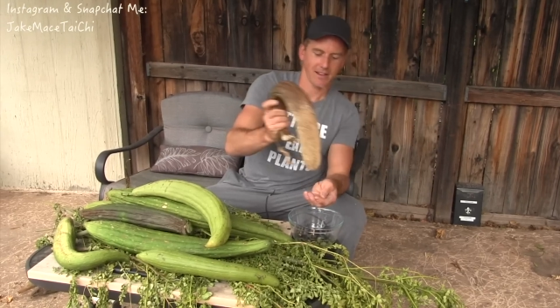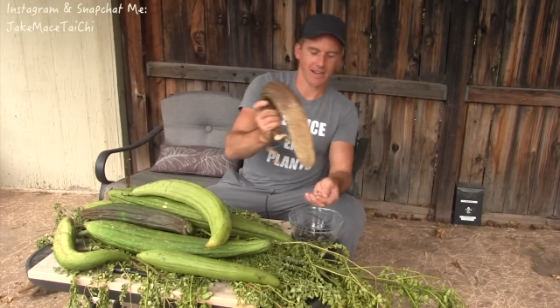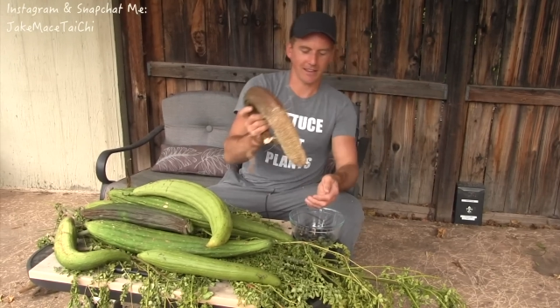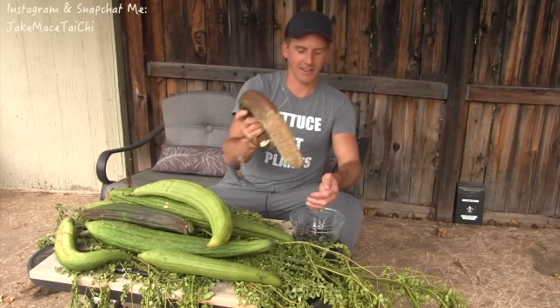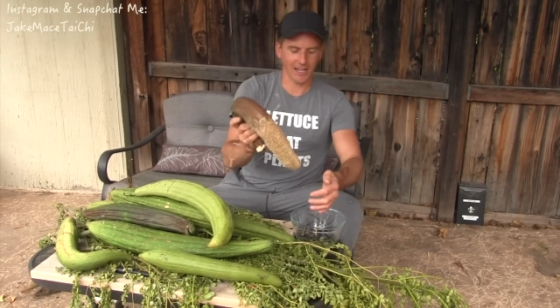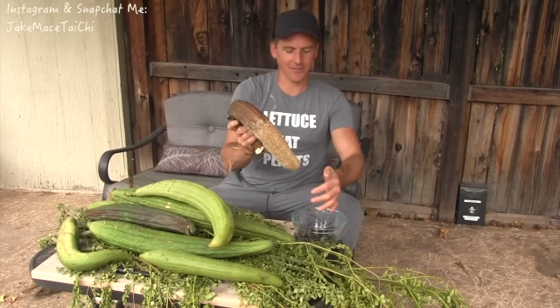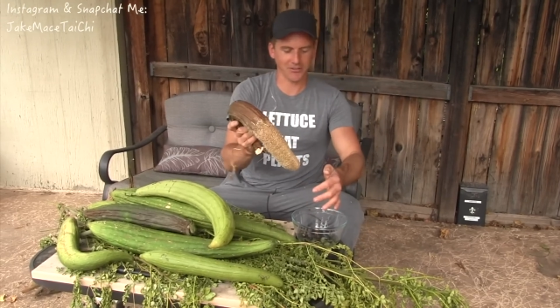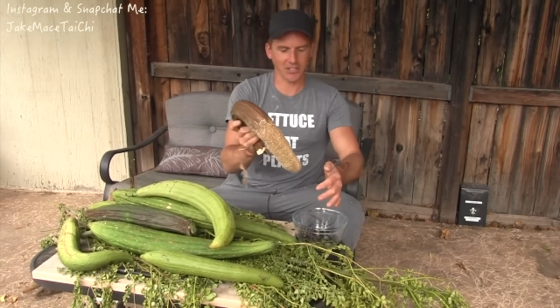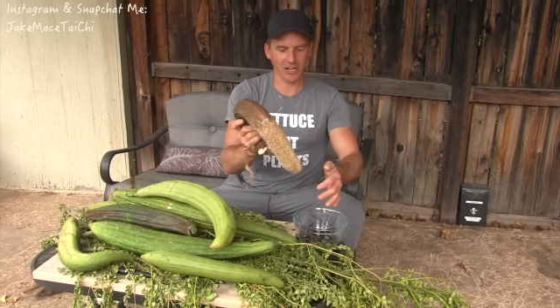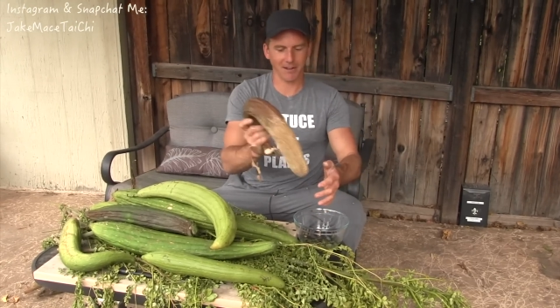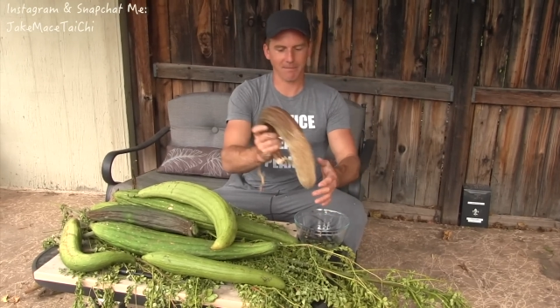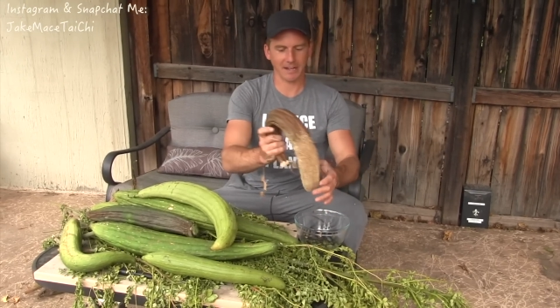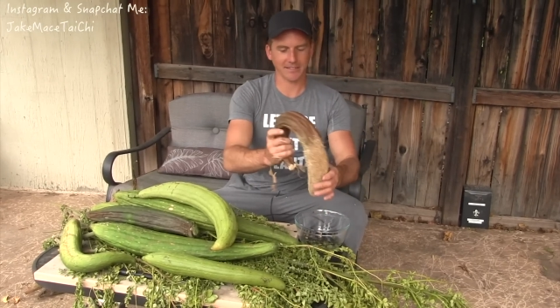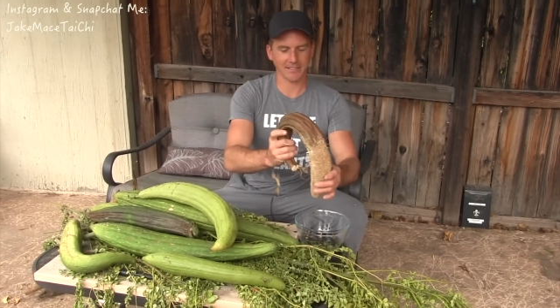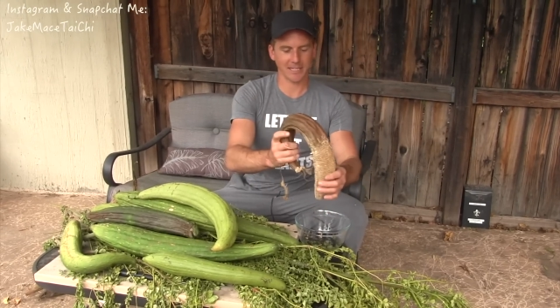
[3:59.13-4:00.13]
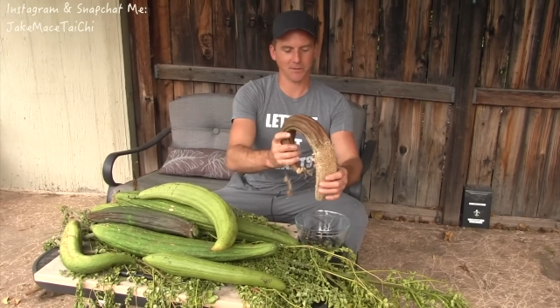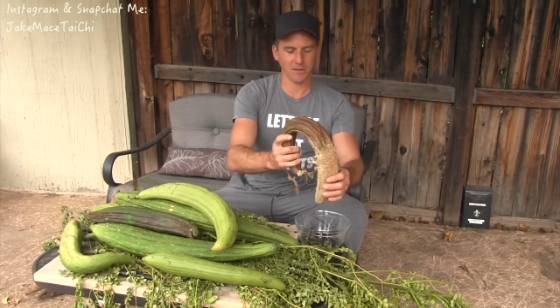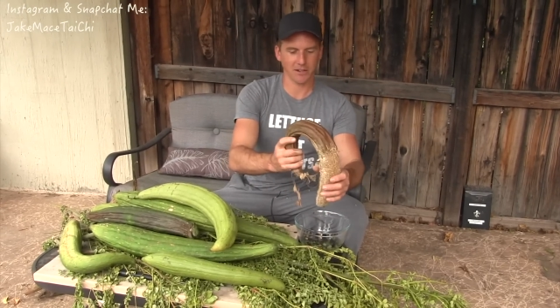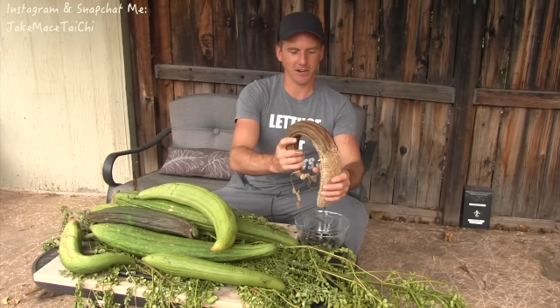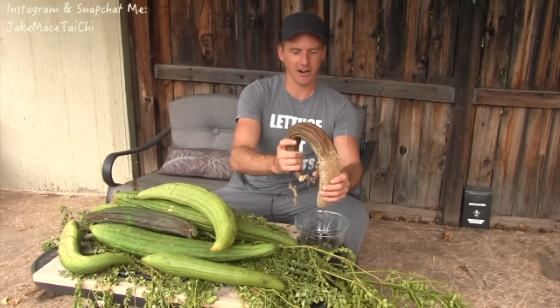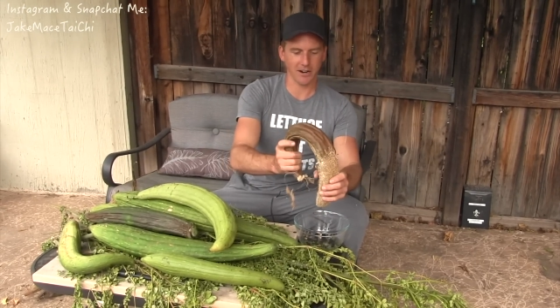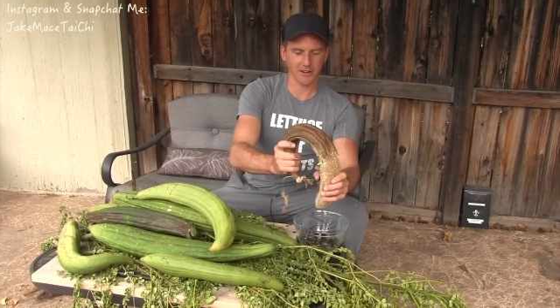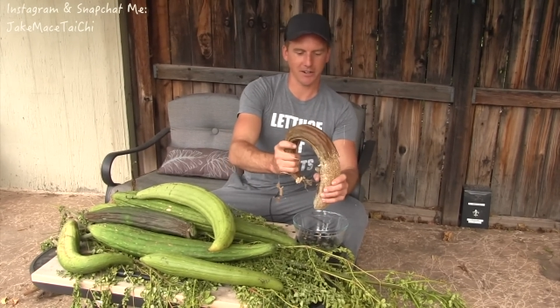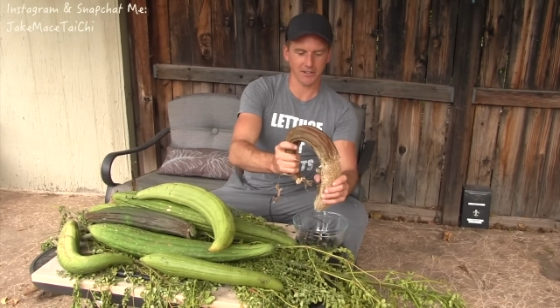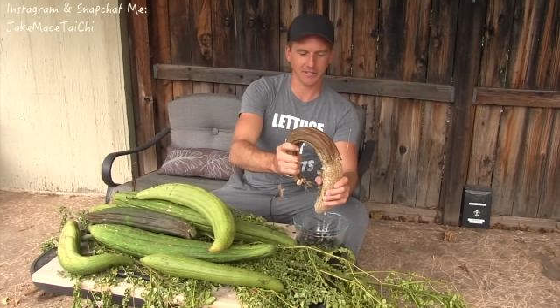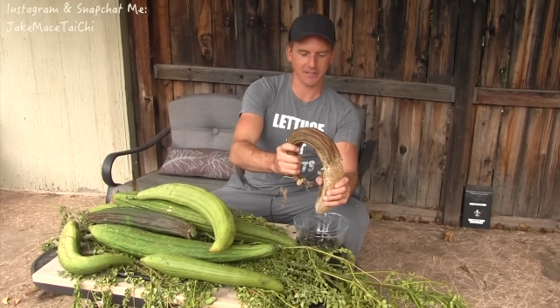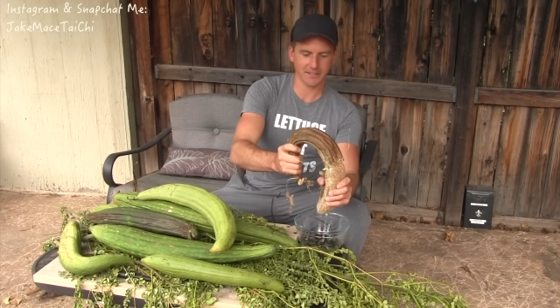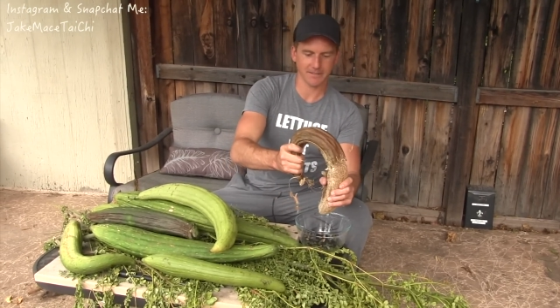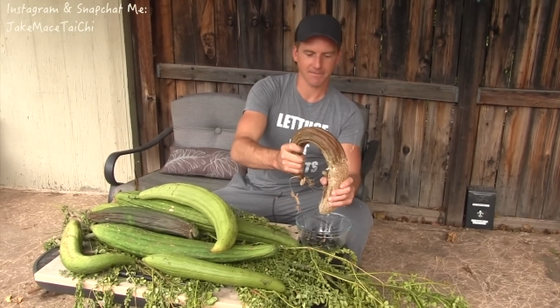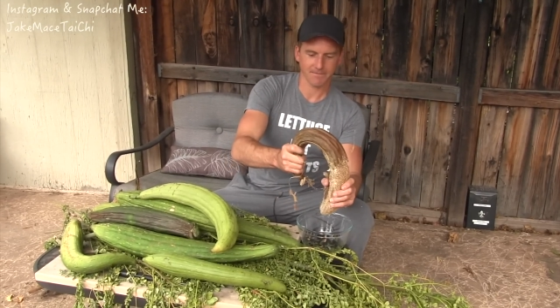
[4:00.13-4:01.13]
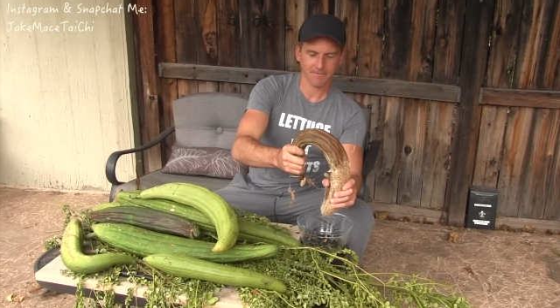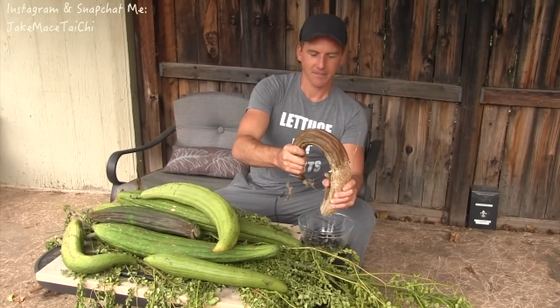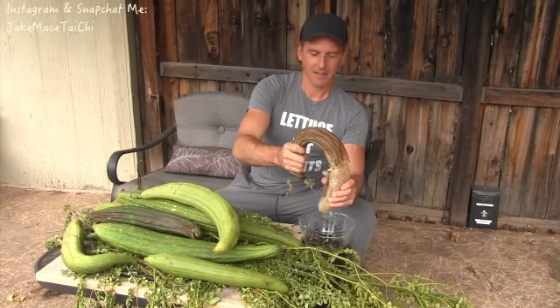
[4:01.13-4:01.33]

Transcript: I love sharing my seeds with gardeners,